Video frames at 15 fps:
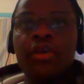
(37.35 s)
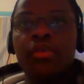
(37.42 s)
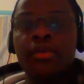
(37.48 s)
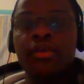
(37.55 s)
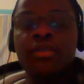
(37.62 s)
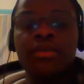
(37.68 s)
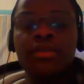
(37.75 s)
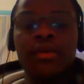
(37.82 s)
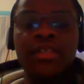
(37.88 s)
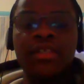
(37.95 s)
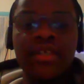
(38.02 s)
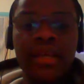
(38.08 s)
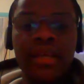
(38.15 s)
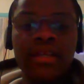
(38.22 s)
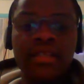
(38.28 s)
So it takes
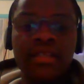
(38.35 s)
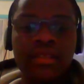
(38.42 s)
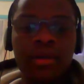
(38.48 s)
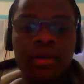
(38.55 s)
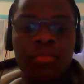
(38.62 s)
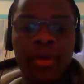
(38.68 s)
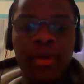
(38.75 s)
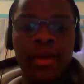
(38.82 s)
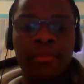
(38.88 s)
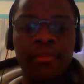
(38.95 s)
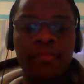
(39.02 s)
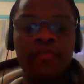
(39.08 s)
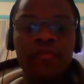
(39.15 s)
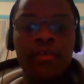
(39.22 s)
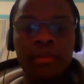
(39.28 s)
a prime for the
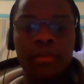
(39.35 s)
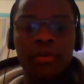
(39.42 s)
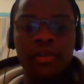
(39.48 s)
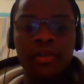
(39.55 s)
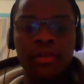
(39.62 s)
model.